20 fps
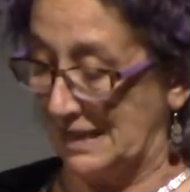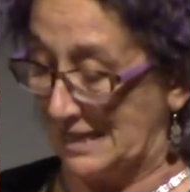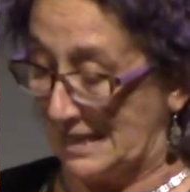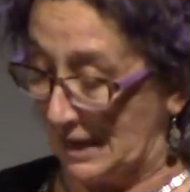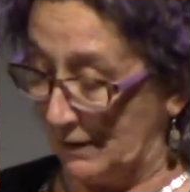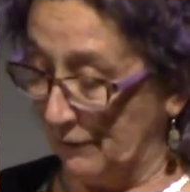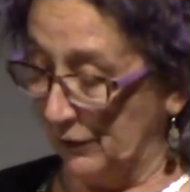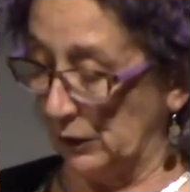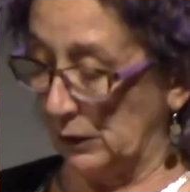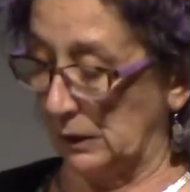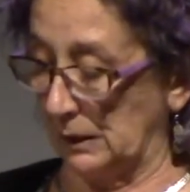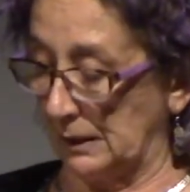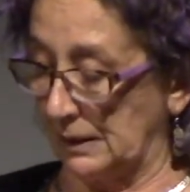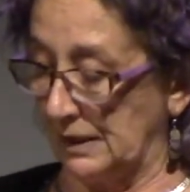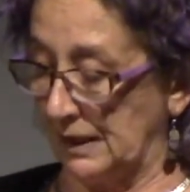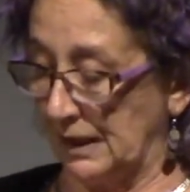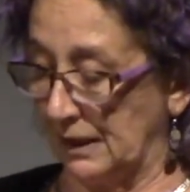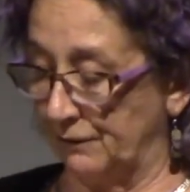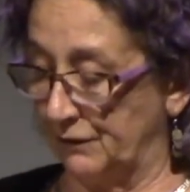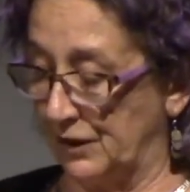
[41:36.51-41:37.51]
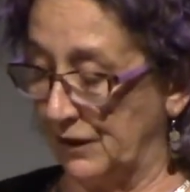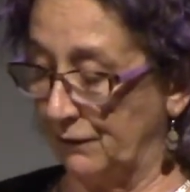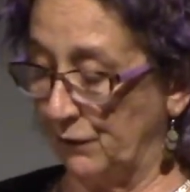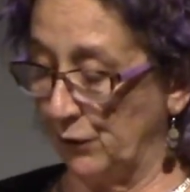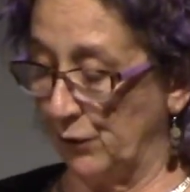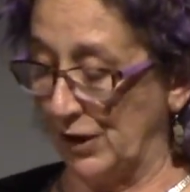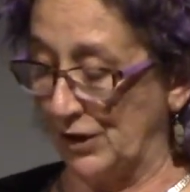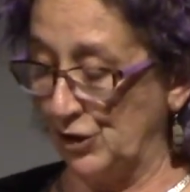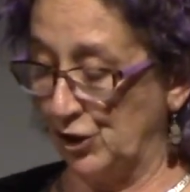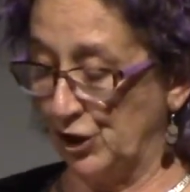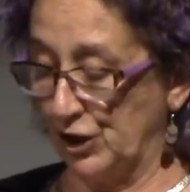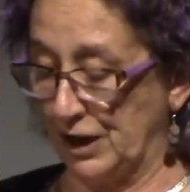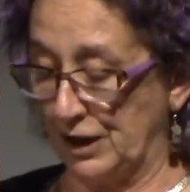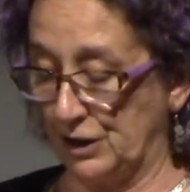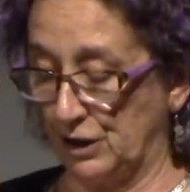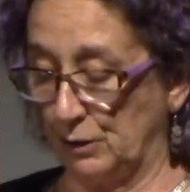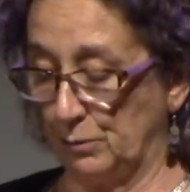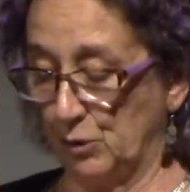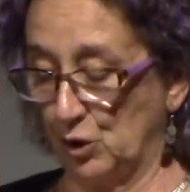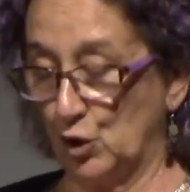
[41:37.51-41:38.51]
difficulty of
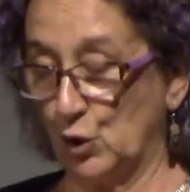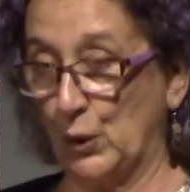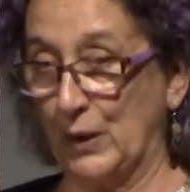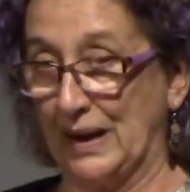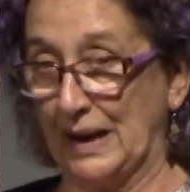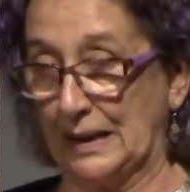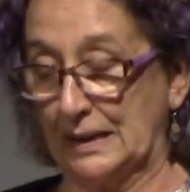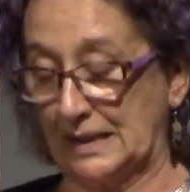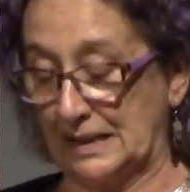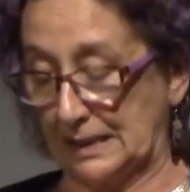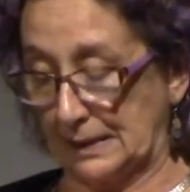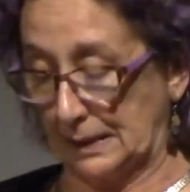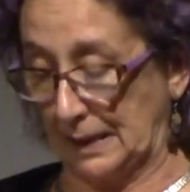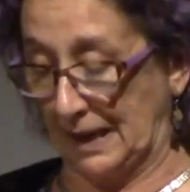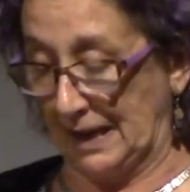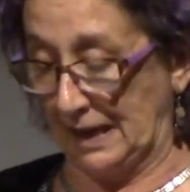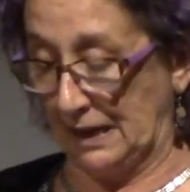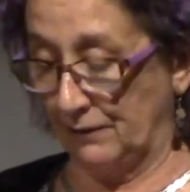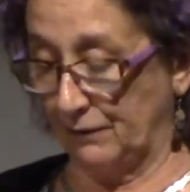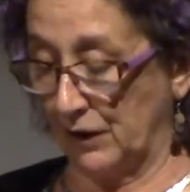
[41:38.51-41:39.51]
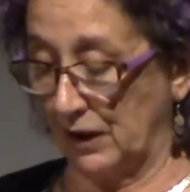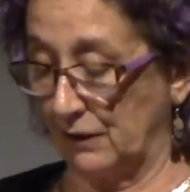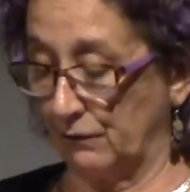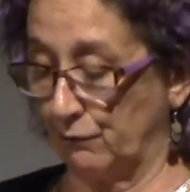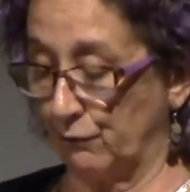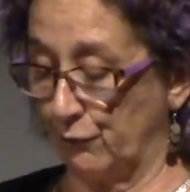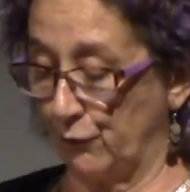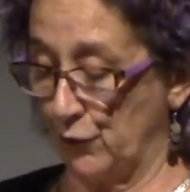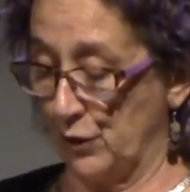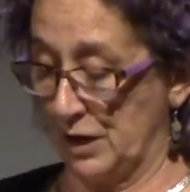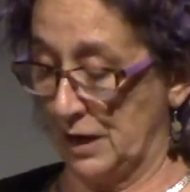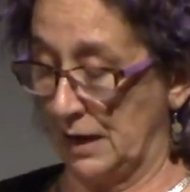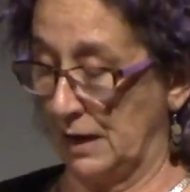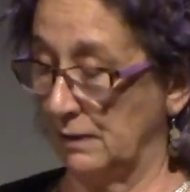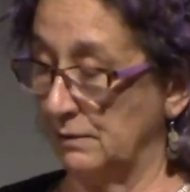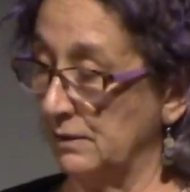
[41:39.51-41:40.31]
differentiating between slave and free,